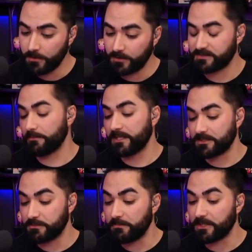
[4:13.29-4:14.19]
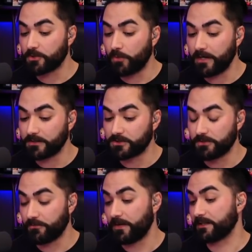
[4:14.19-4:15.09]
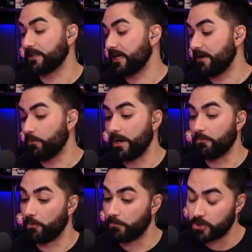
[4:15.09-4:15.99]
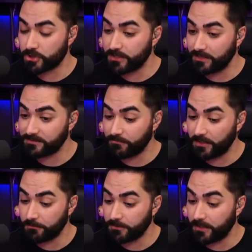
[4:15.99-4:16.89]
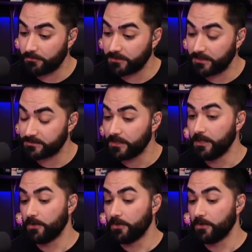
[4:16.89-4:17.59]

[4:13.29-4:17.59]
And some of that is maybe equated to the fact that they have way more merchandise available nowadays,